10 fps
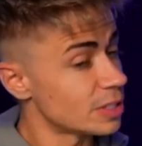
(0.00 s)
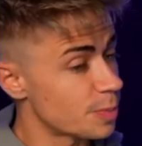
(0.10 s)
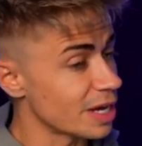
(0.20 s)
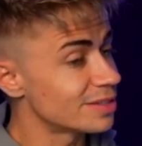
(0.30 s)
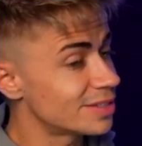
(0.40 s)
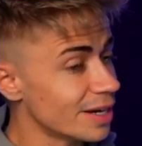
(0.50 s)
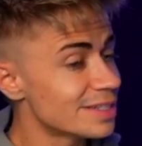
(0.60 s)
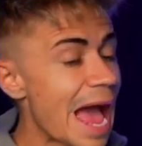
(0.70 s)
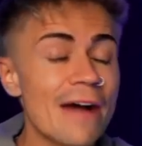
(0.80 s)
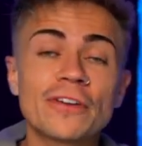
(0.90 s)
is because studies
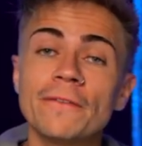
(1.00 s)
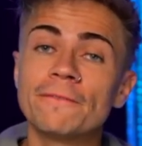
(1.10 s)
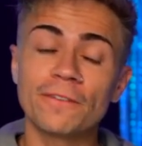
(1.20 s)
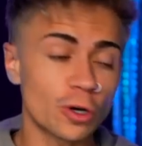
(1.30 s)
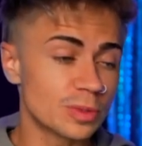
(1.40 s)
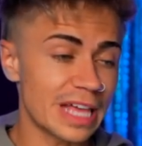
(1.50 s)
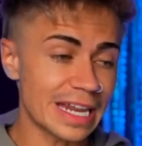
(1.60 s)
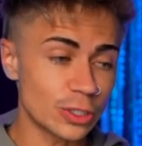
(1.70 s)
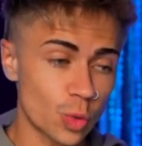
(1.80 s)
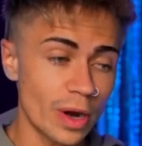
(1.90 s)
have confirmed that
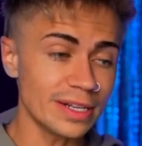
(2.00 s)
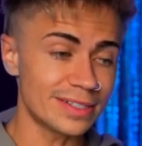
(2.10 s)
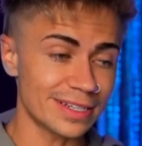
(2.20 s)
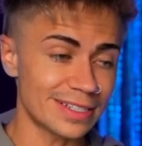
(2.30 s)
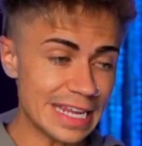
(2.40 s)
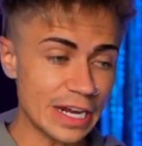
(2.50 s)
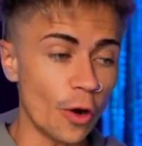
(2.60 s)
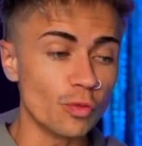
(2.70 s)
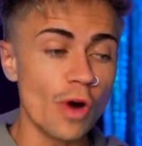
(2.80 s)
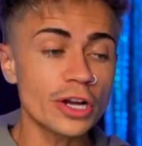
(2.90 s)
in 2016,
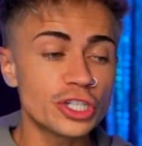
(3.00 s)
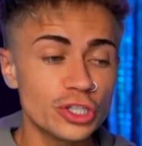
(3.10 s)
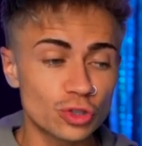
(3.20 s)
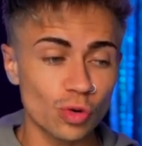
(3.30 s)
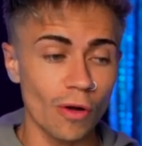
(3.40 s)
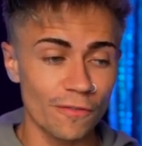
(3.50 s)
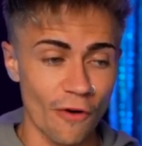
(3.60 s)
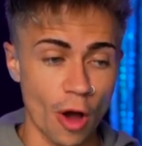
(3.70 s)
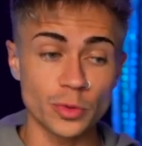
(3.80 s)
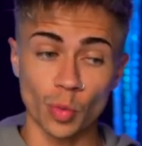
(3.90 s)
Russian troll
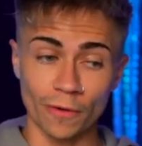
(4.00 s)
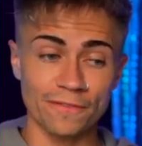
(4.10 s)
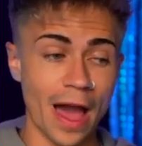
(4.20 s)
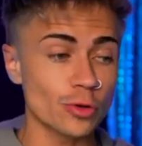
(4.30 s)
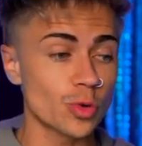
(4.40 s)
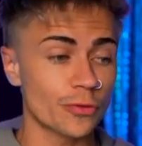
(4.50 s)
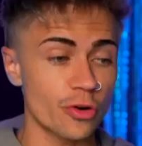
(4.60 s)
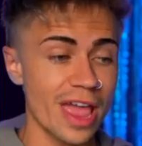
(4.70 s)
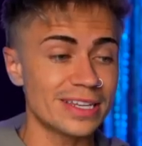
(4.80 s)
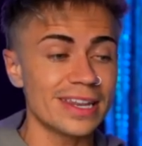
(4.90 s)
farms were found to have
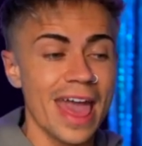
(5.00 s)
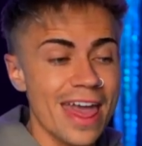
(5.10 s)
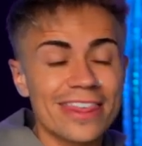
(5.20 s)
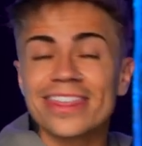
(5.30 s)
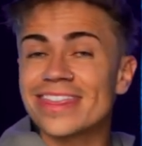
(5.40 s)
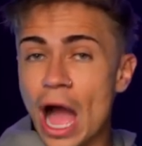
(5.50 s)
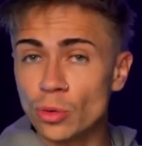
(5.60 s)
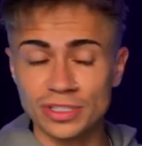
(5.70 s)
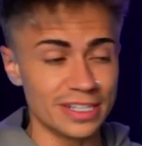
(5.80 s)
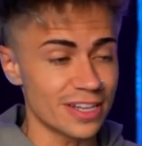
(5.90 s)
created
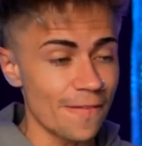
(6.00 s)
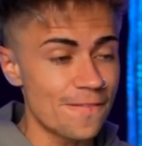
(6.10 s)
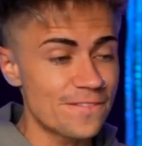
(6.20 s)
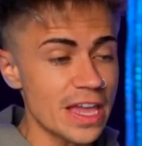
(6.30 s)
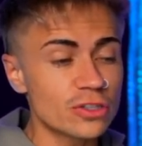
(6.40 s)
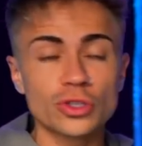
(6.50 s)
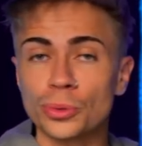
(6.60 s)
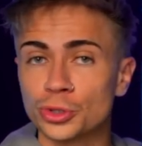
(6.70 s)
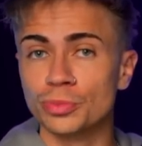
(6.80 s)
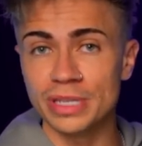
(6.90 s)
thousands of fake
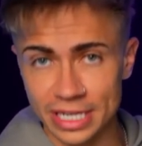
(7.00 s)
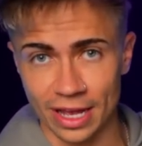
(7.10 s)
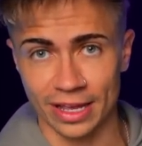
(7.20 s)
social media